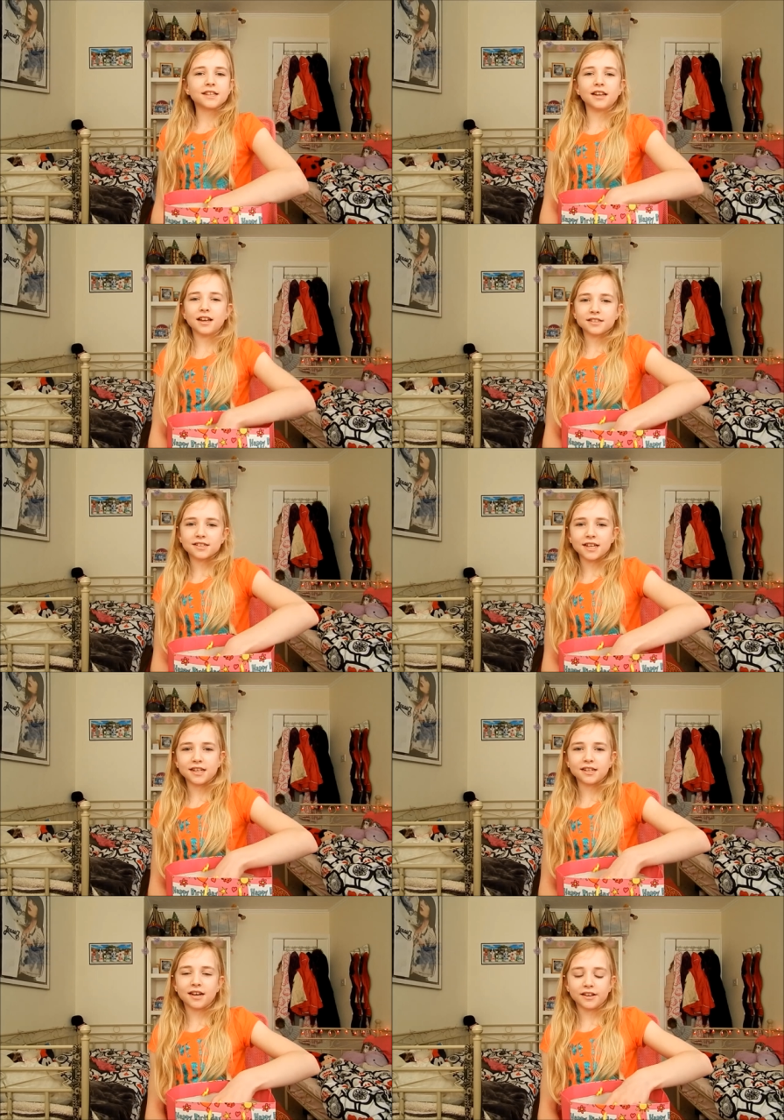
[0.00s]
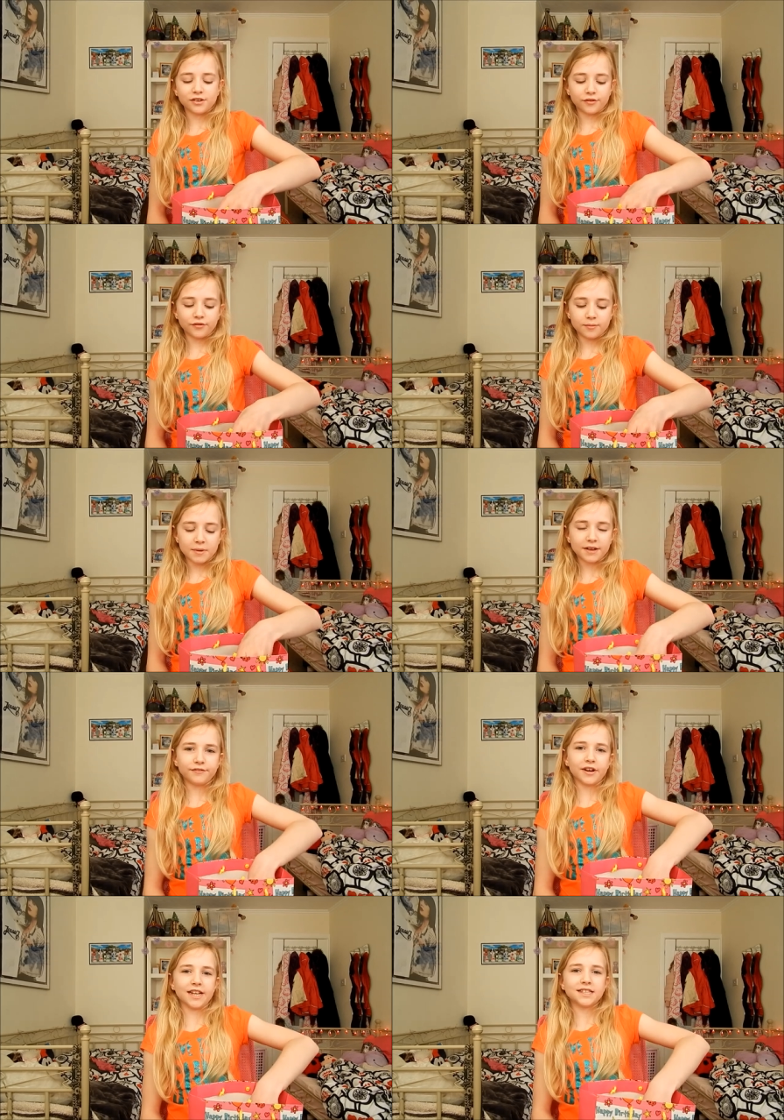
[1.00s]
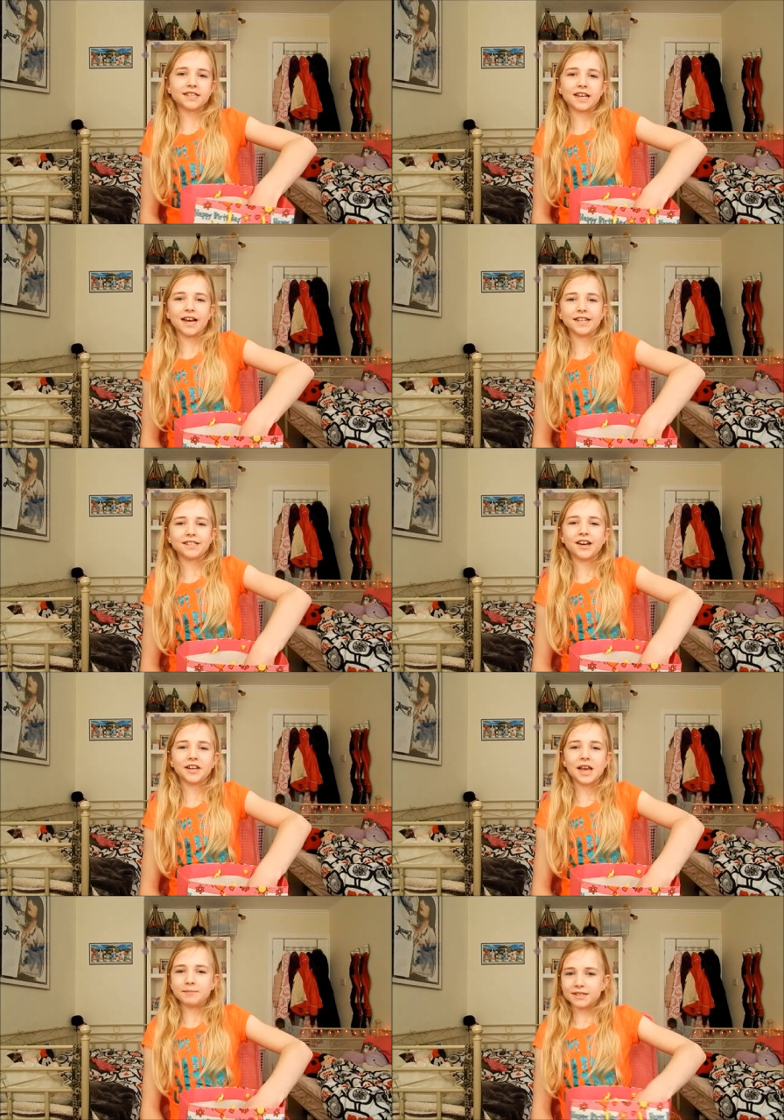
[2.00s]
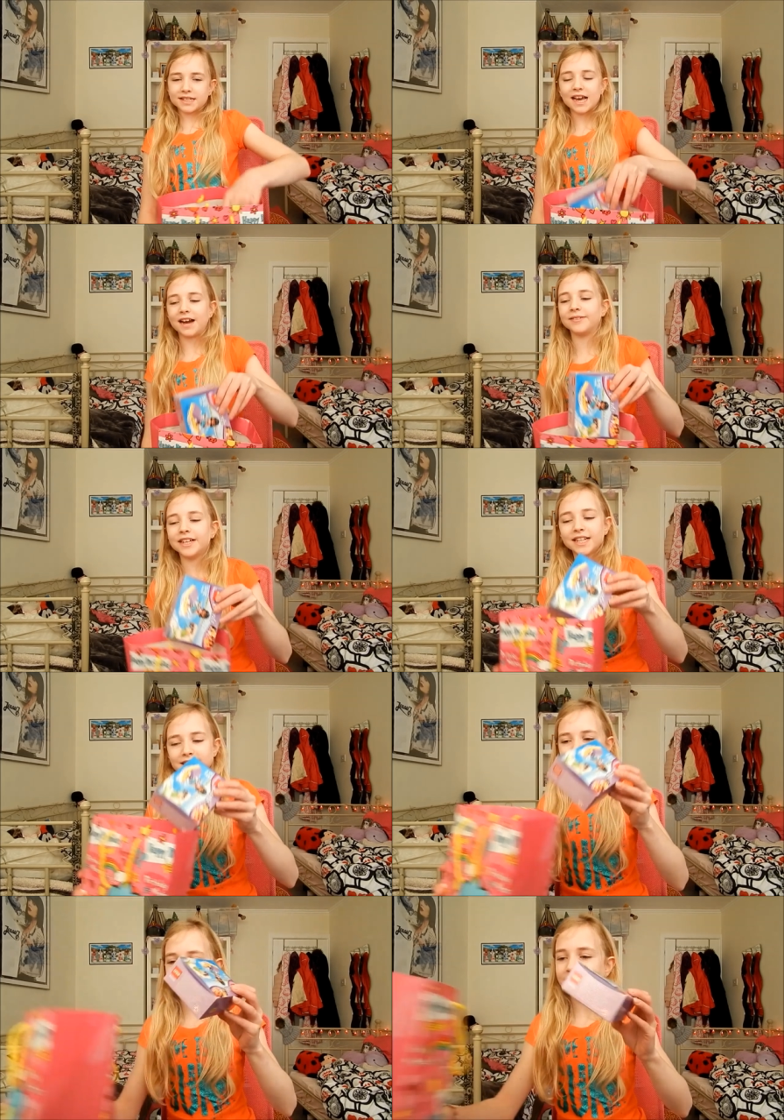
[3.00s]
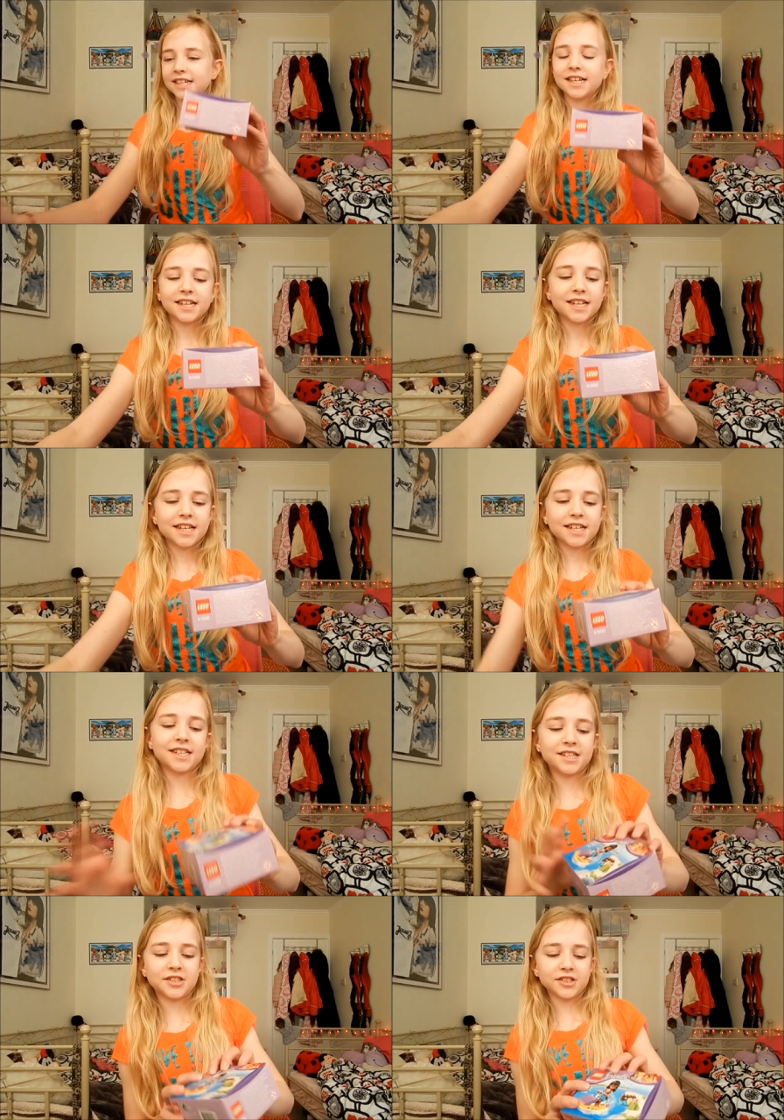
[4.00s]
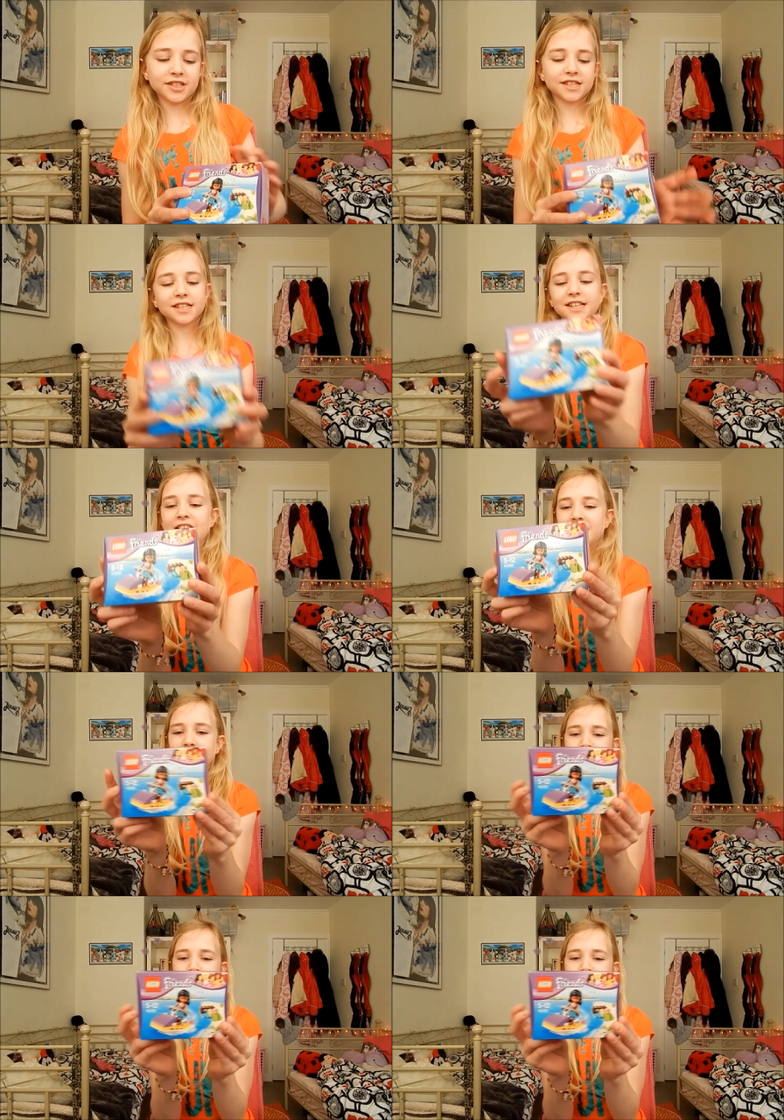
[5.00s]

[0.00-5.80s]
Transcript: the last thing I got from my friends and her name is Caris. It's just Lego